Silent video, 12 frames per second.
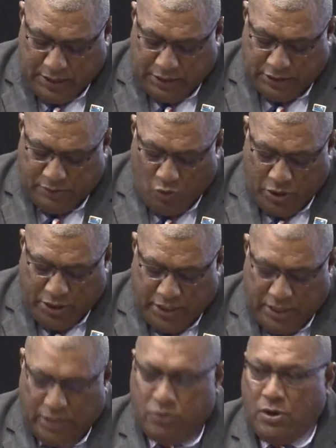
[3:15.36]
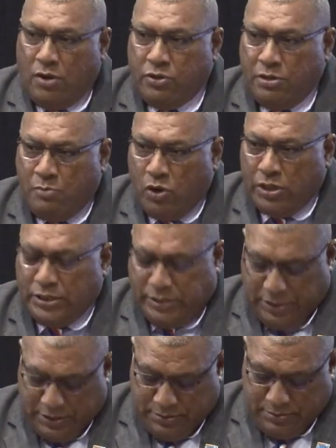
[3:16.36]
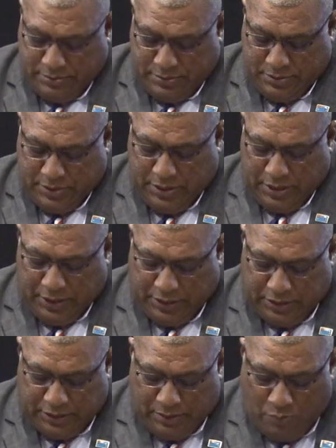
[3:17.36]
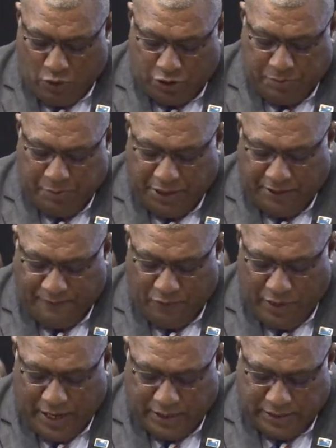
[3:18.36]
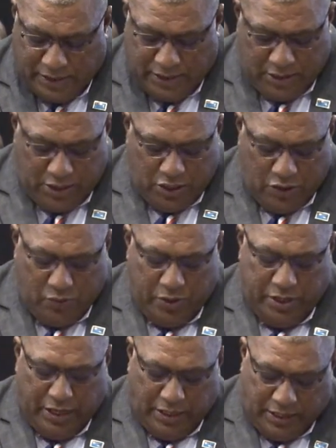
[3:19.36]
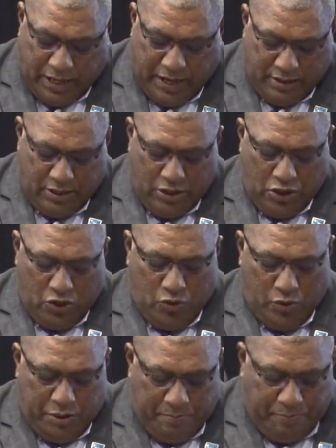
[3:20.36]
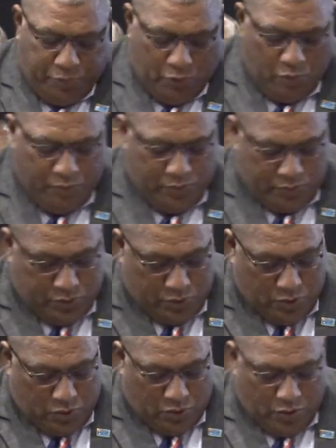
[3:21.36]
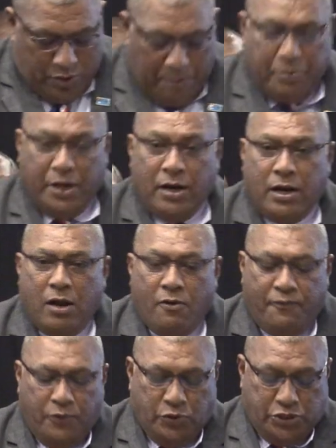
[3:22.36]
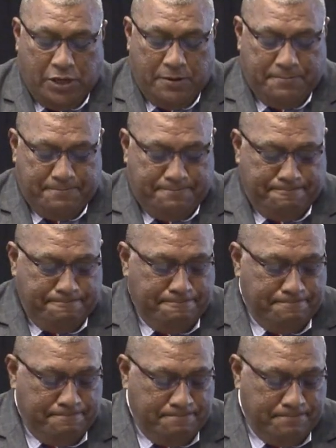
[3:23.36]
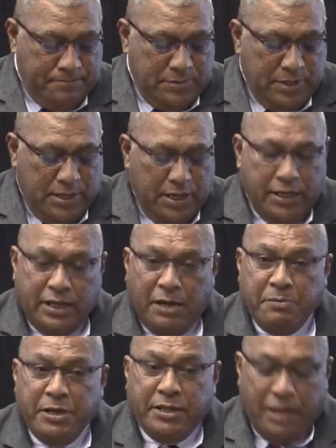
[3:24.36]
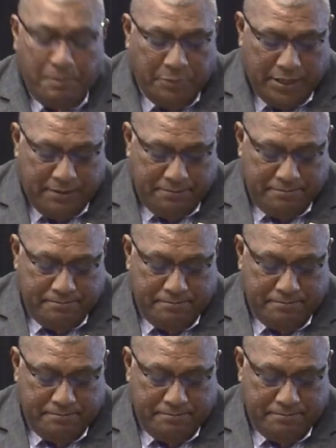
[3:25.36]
It is more dear to our democracy. It is the most meaningful action we can take to improve or imperil our future. It can be tempting